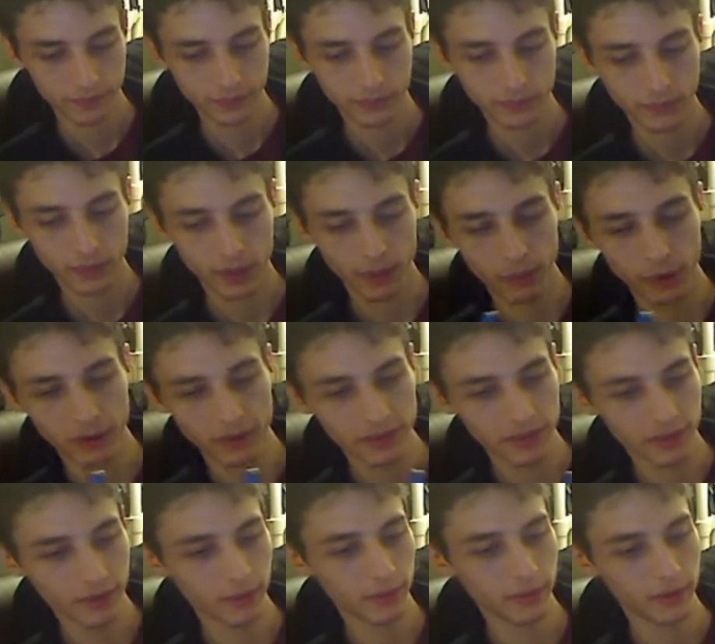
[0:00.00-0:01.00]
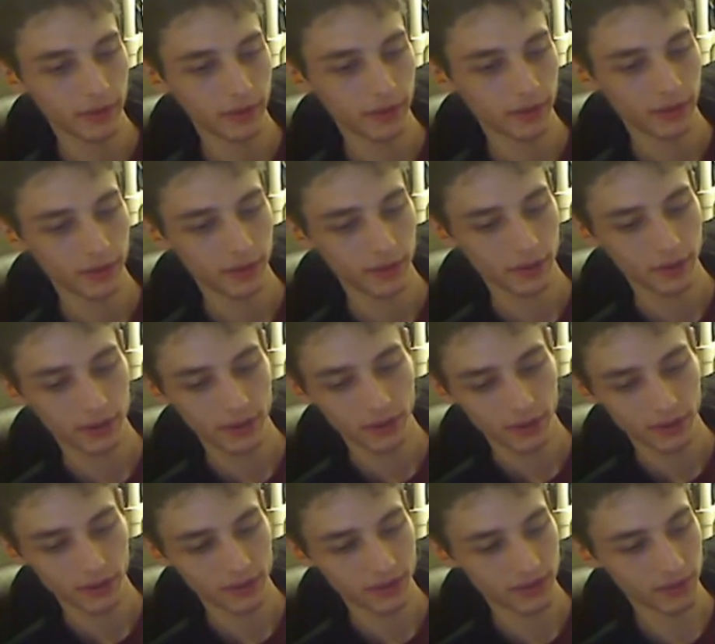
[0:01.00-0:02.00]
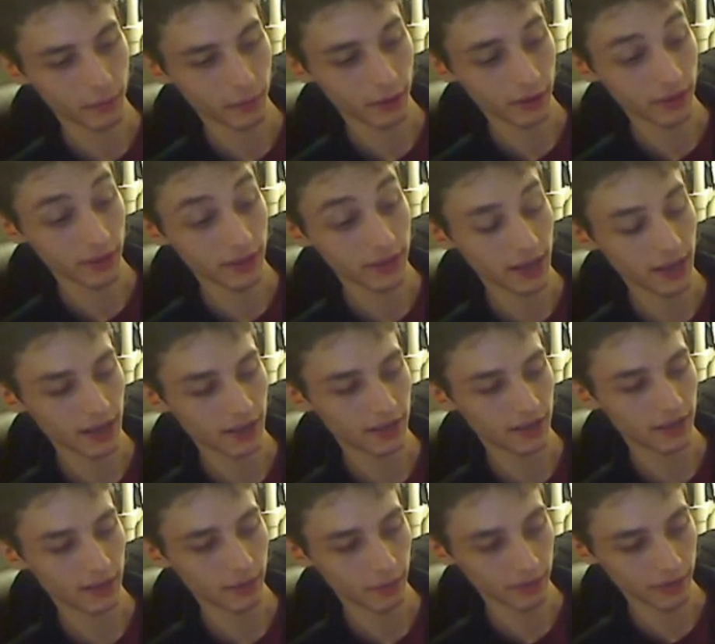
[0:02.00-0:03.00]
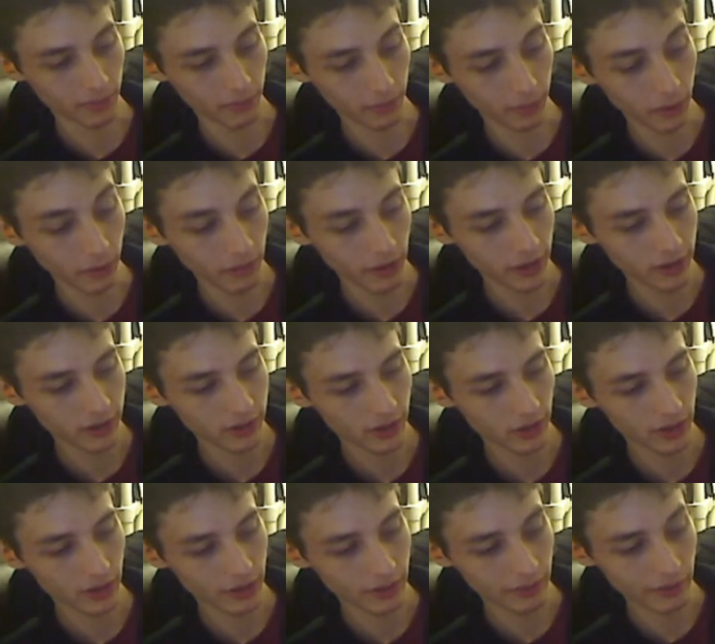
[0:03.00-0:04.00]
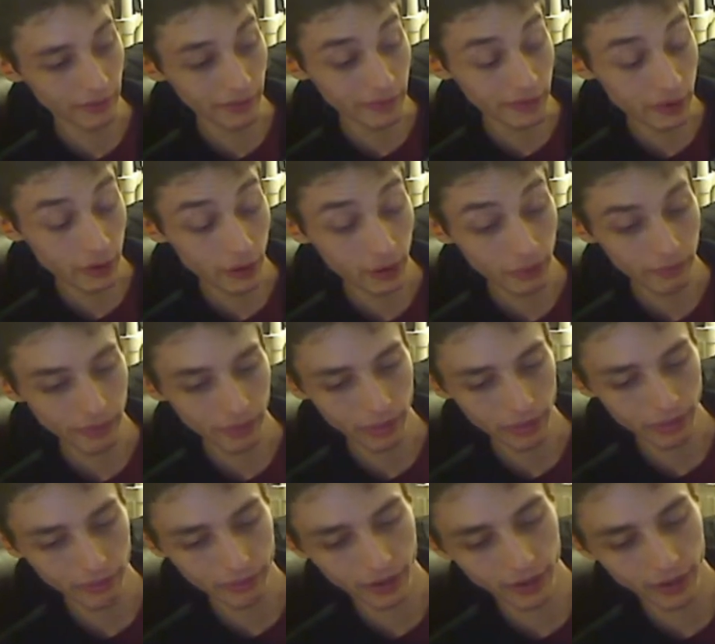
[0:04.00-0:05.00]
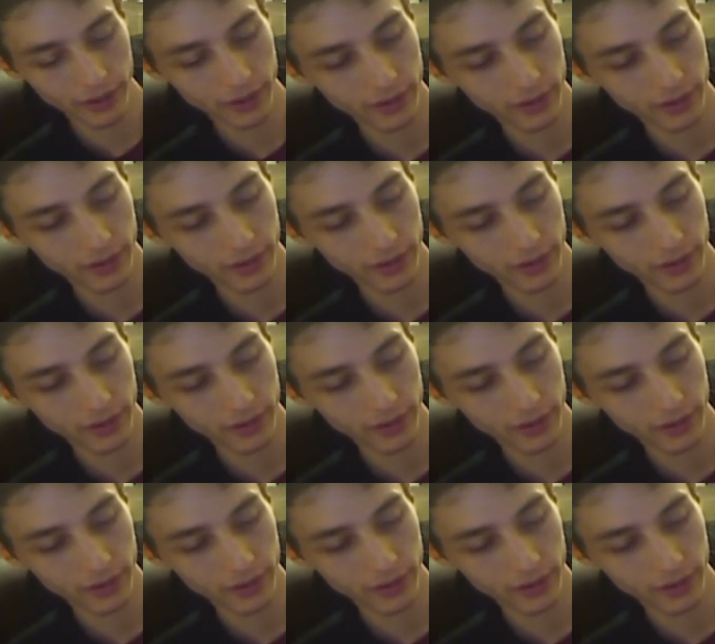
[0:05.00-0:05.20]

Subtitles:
I'm also somewhat content with the Blue Ranger if you view him from the front.